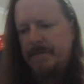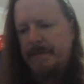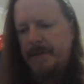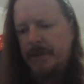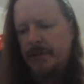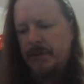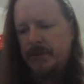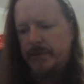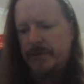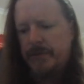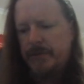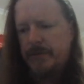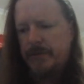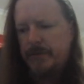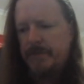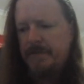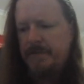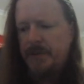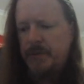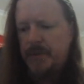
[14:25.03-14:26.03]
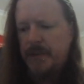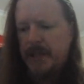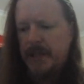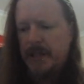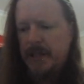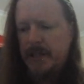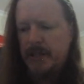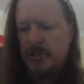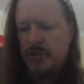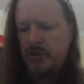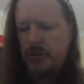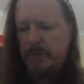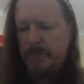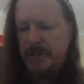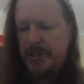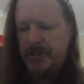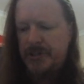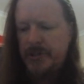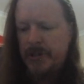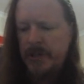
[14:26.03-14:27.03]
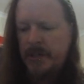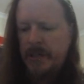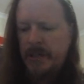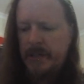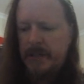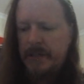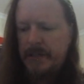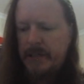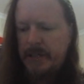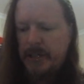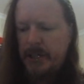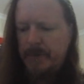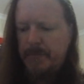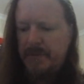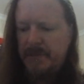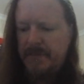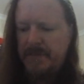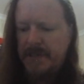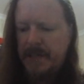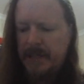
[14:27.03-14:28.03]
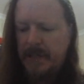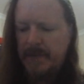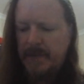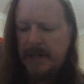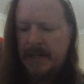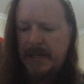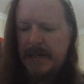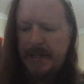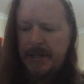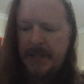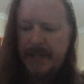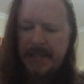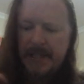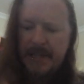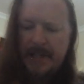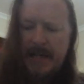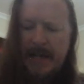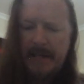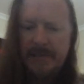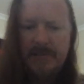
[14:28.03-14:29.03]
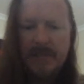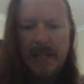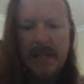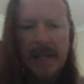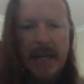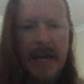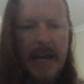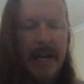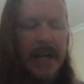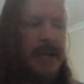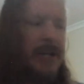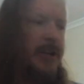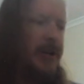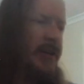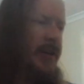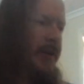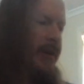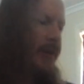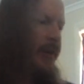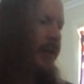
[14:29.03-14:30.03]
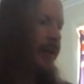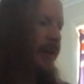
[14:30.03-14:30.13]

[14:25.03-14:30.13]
for your viewing enjoyment. I hope you've dug that. He has a cannon